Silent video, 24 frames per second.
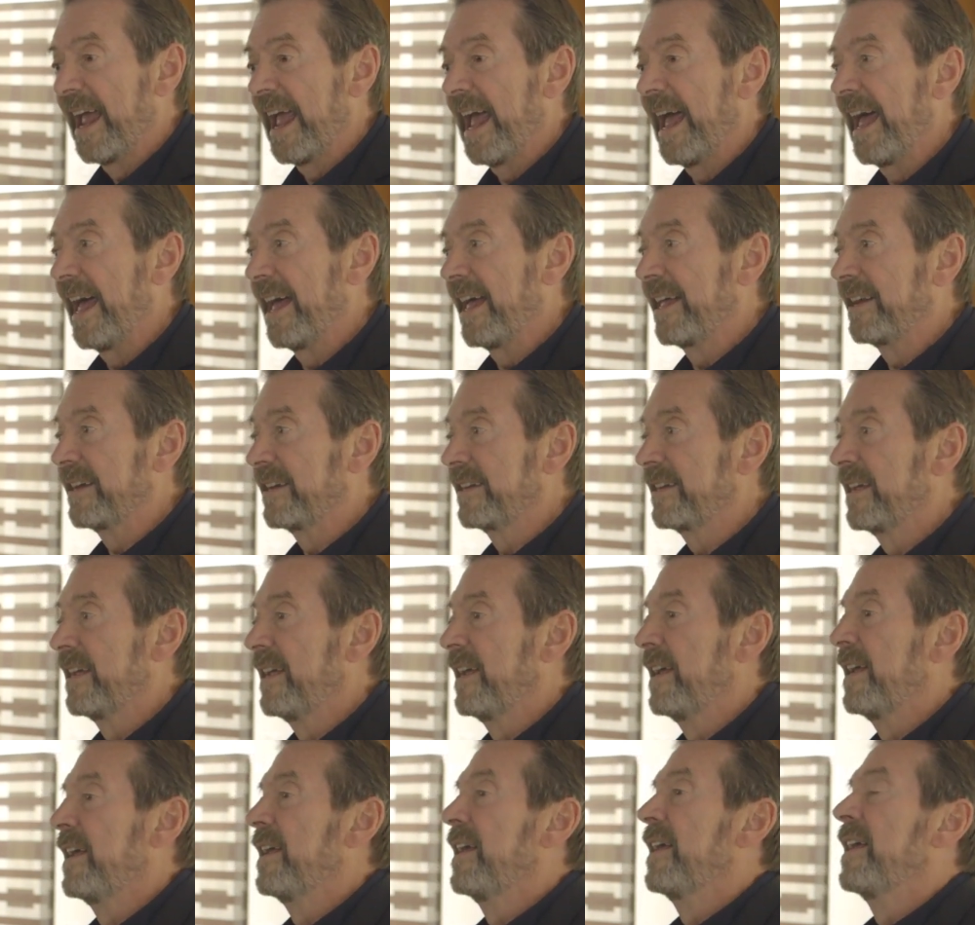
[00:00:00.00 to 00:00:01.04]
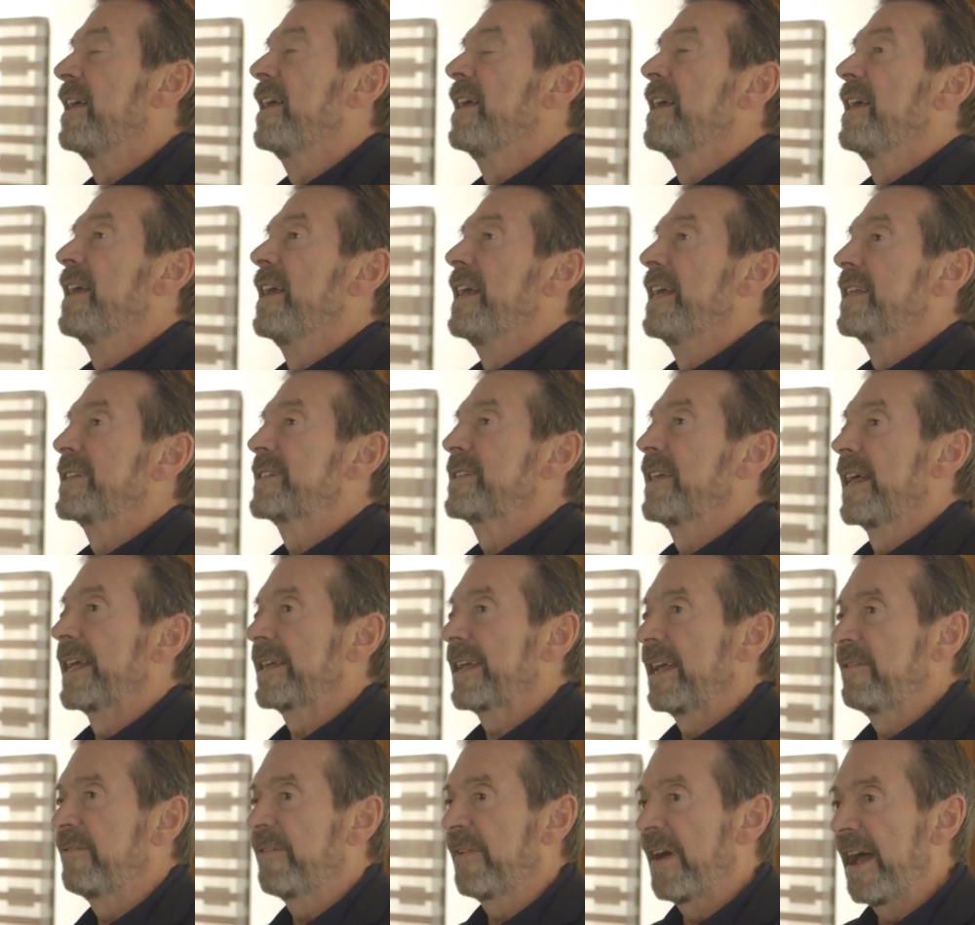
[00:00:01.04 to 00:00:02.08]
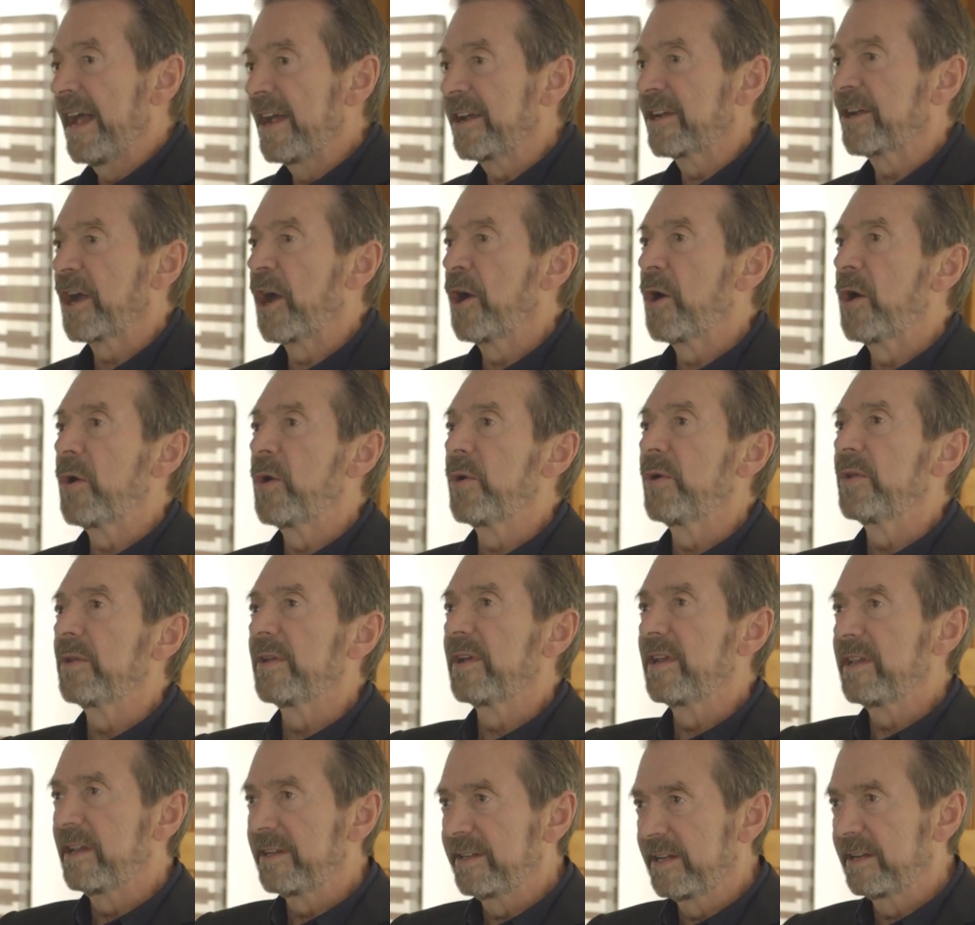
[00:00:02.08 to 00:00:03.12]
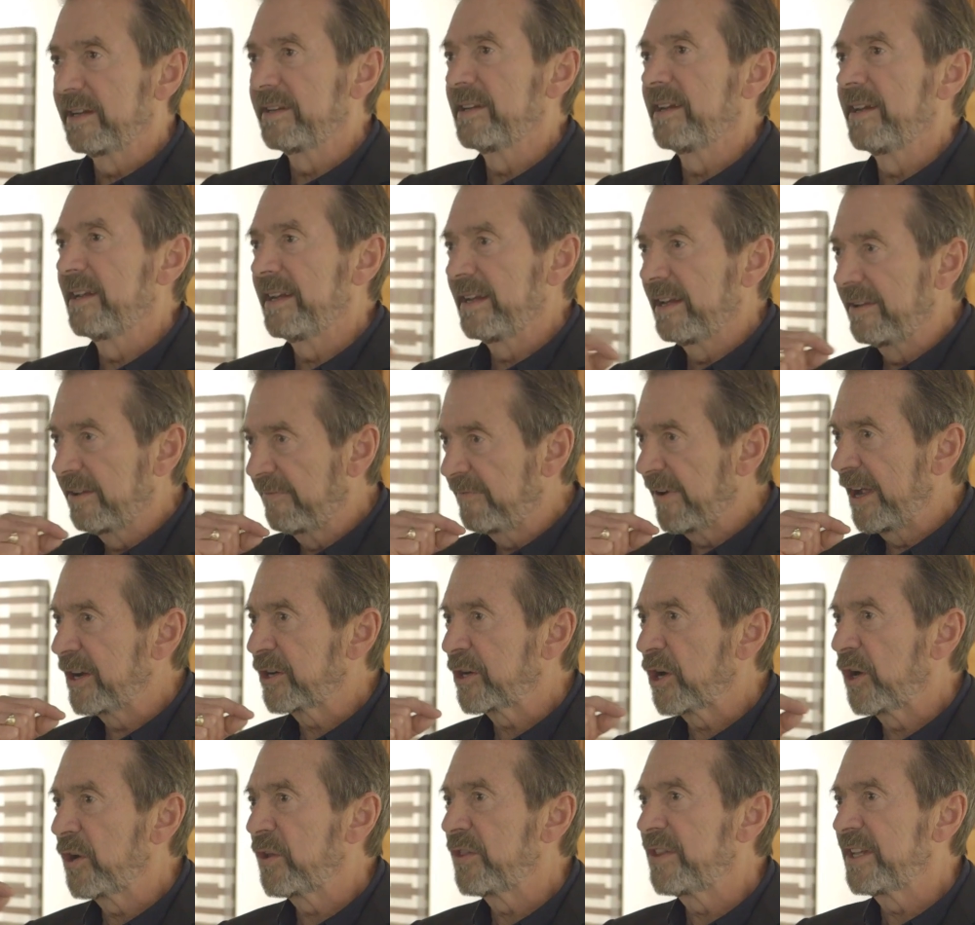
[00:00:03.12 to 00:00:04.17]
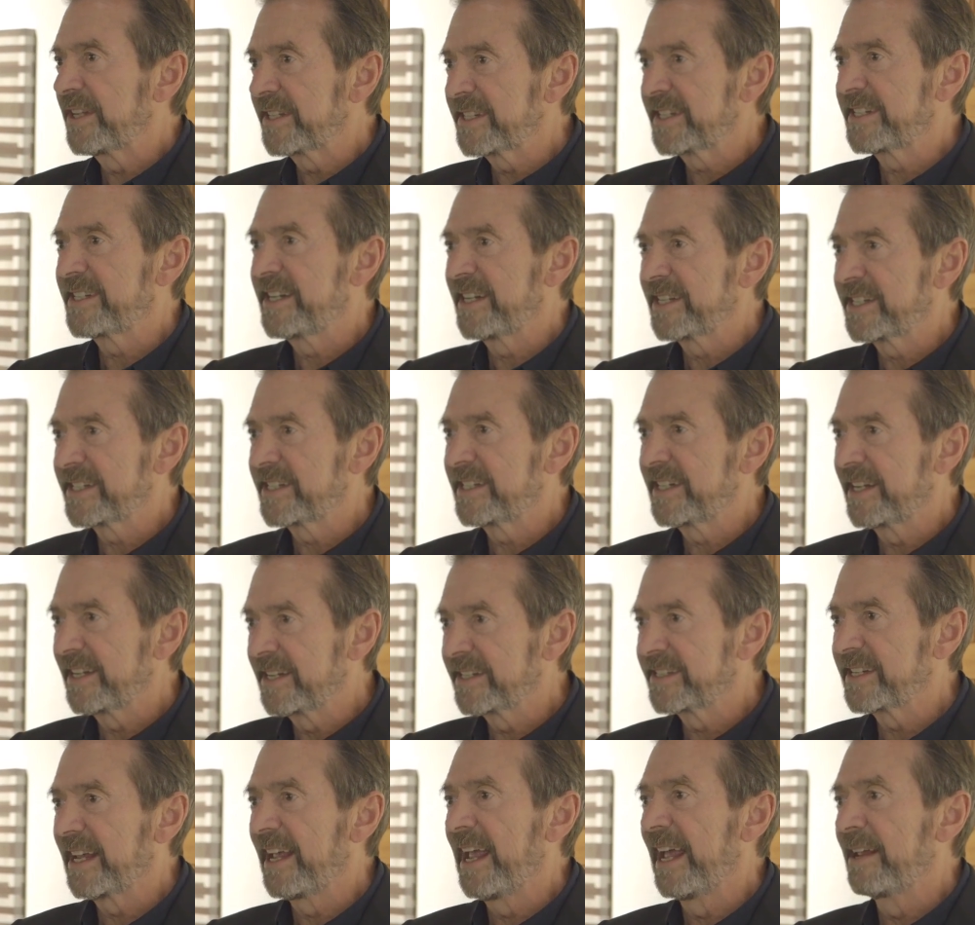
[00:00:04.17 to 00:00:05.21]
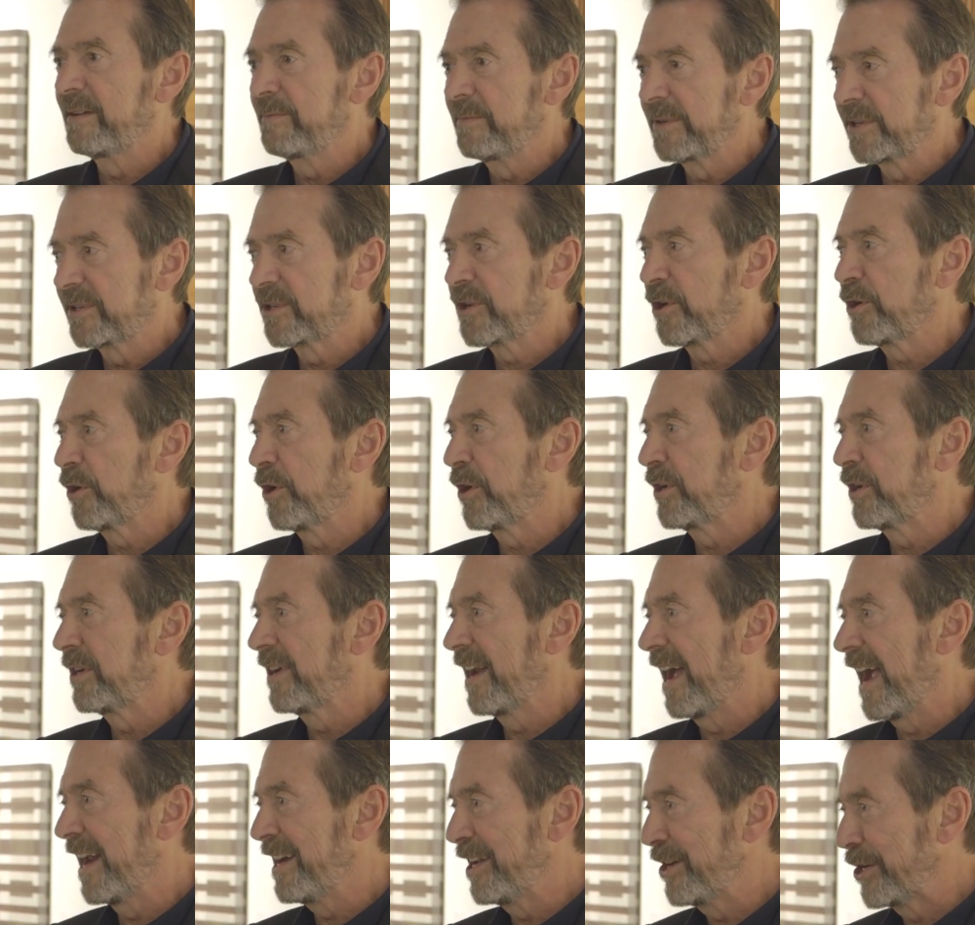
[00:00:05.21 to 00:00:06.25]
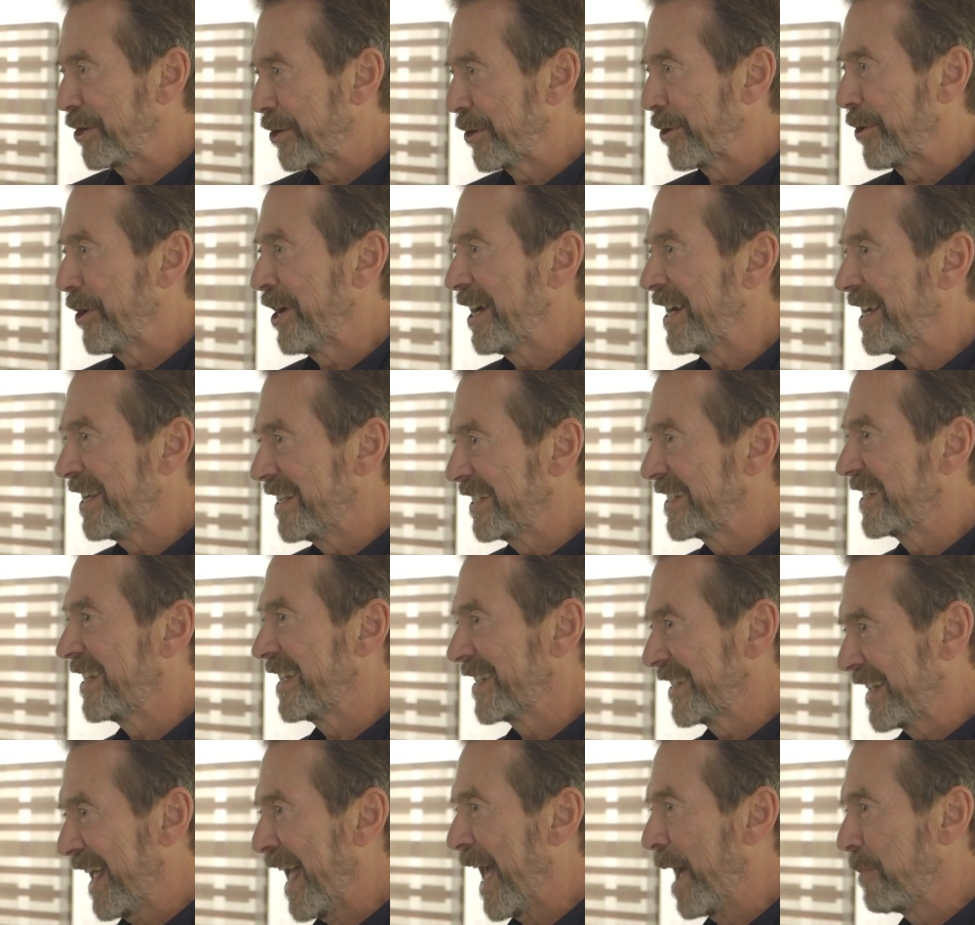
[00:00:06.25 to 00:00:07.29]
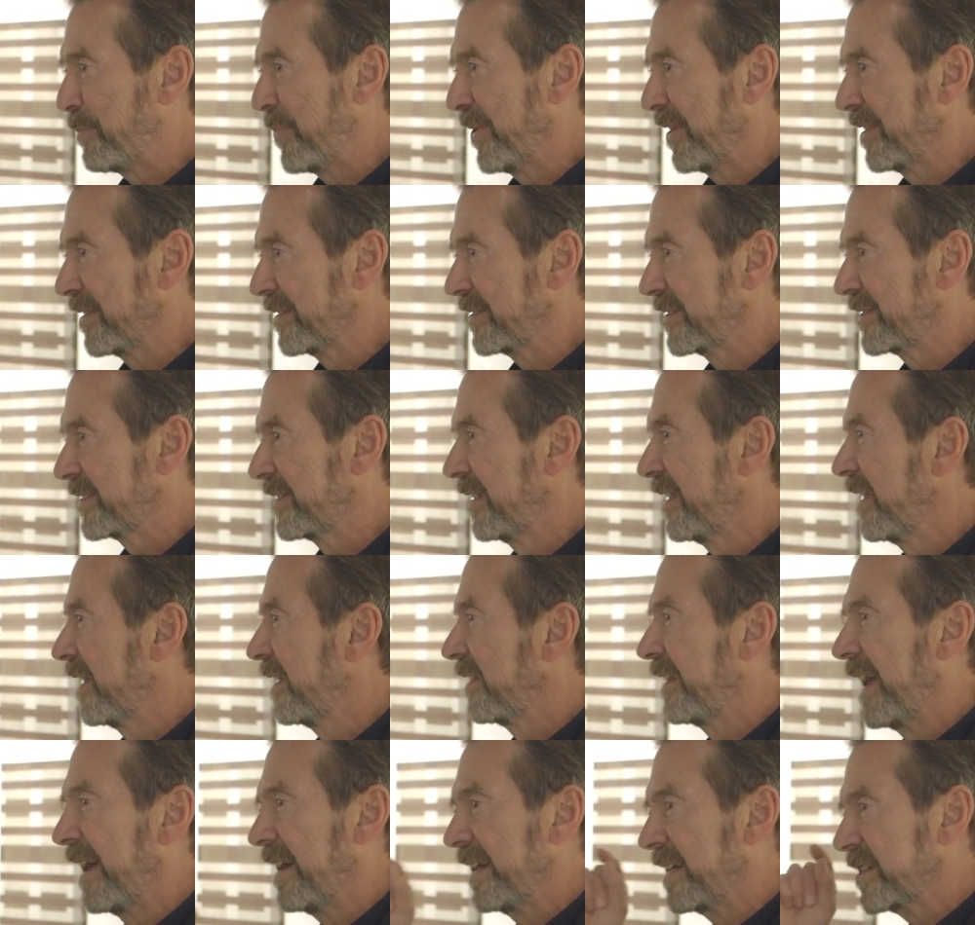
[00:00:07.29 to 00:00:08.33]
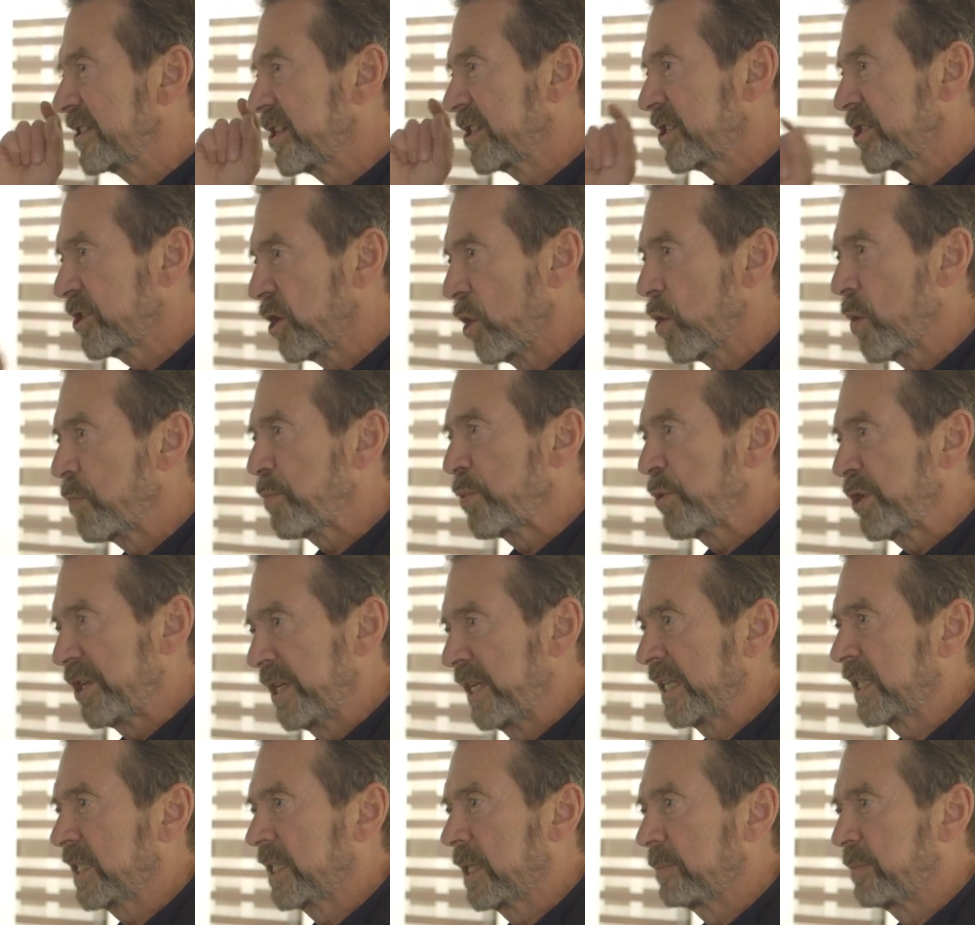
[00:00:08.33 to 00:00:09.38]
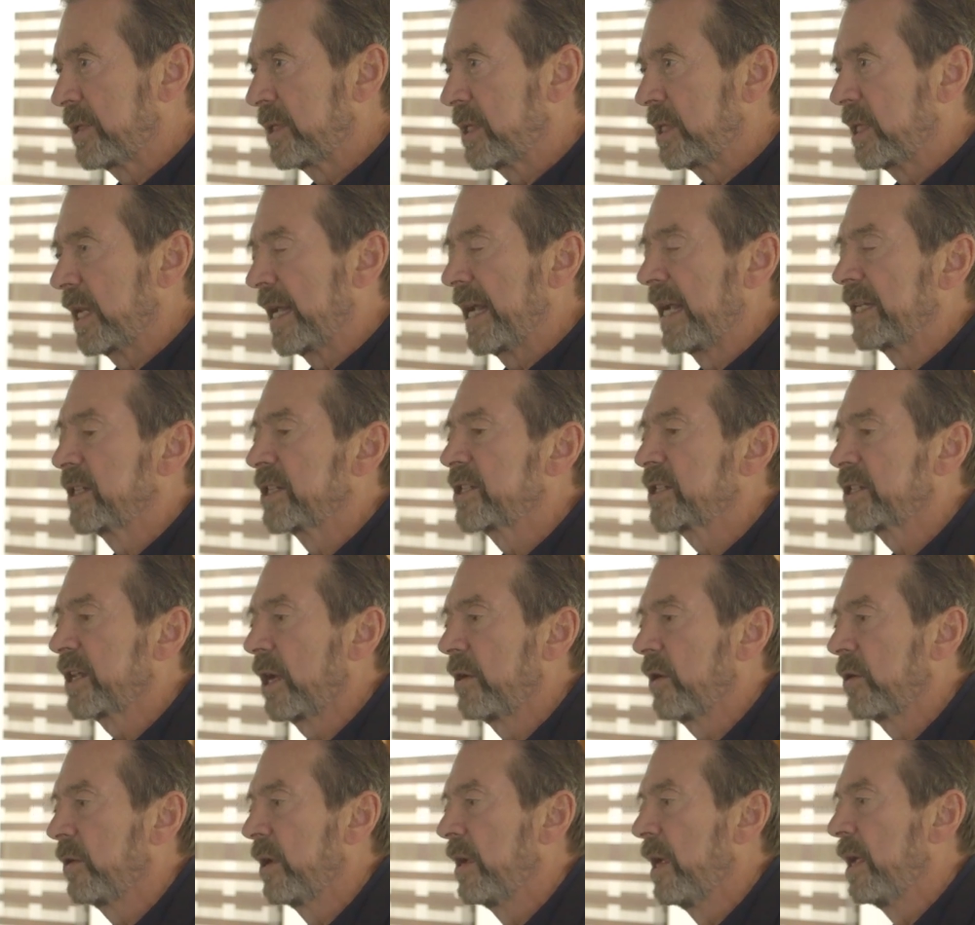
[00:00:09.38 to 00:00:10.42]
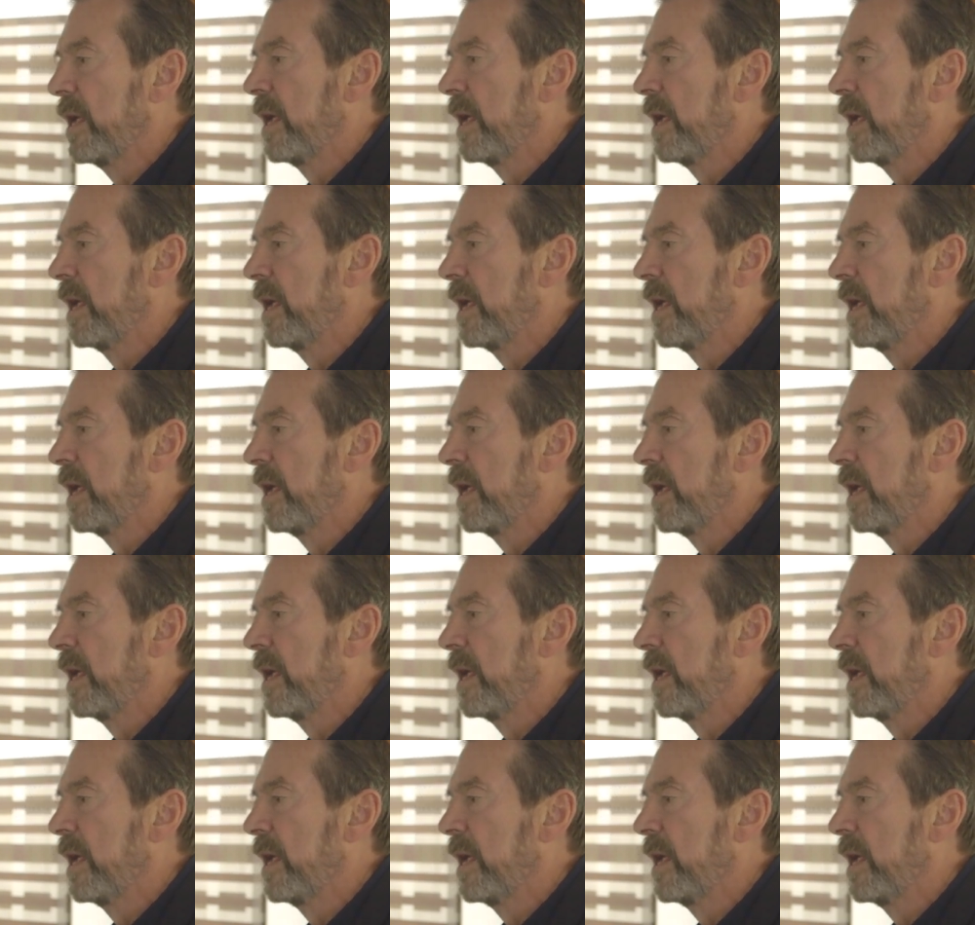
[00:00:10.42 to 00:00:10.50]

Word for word: And it's like if I go, if I go this distance and turn 90 degrees, this happens. That is so predictable and so